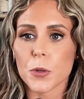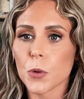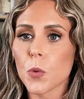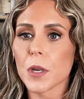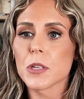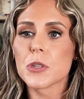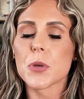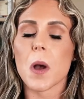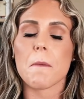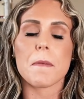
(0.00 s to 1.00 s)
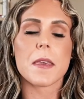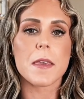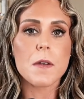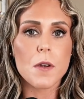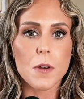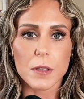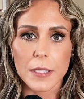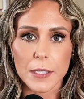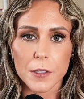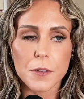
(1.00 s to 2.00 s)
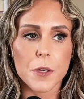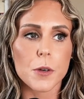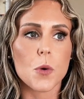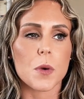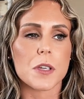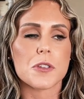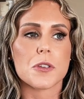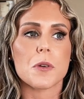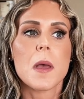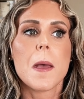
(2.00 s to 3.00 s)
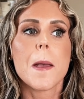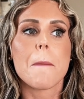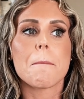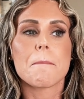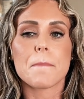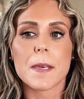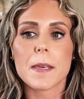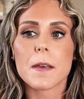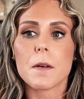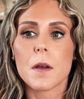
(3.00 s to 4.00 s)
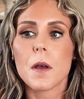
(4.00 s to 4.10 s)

They're going to appear leaner. They're going to be,